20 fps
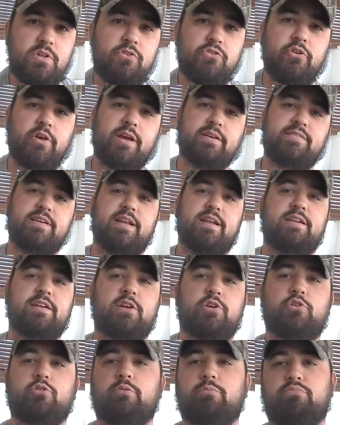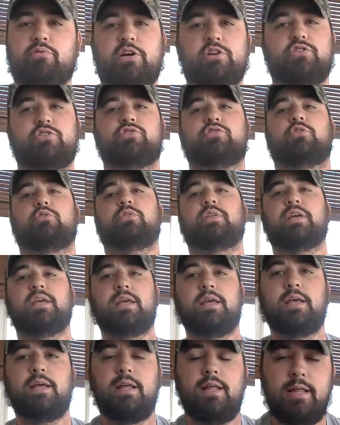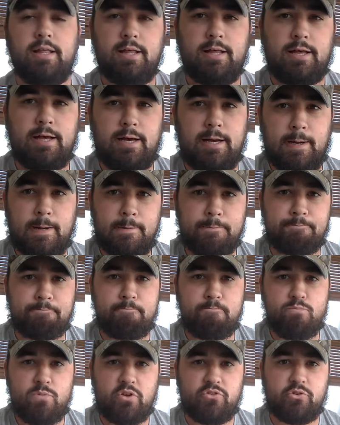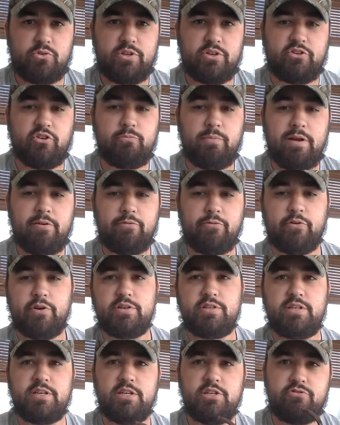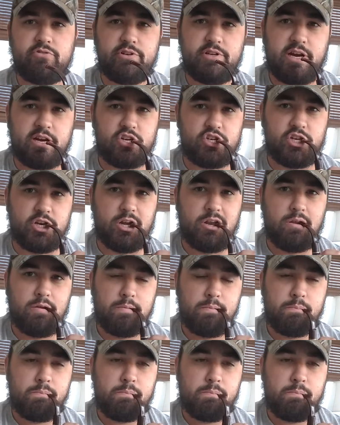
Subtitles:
So like I said, initial impressions only. So this is my first introduction